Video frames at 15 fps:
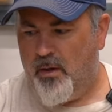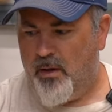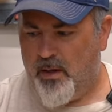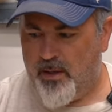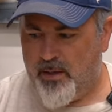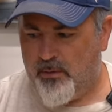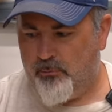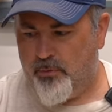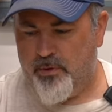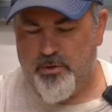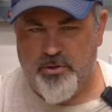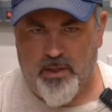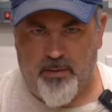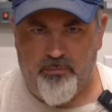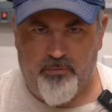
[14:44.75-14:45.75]
and then when the
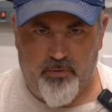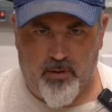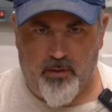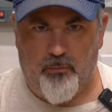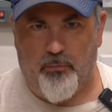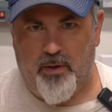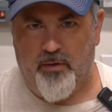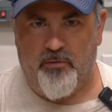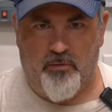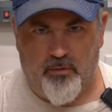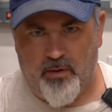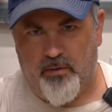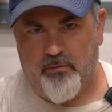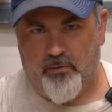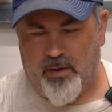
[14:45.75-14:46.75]
job's done, raise the
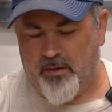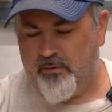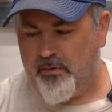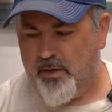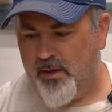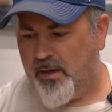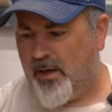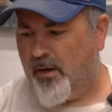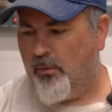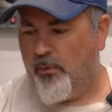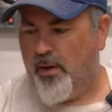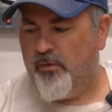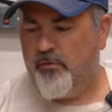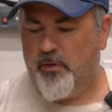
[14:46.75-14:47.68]
laser out to get it out of the way.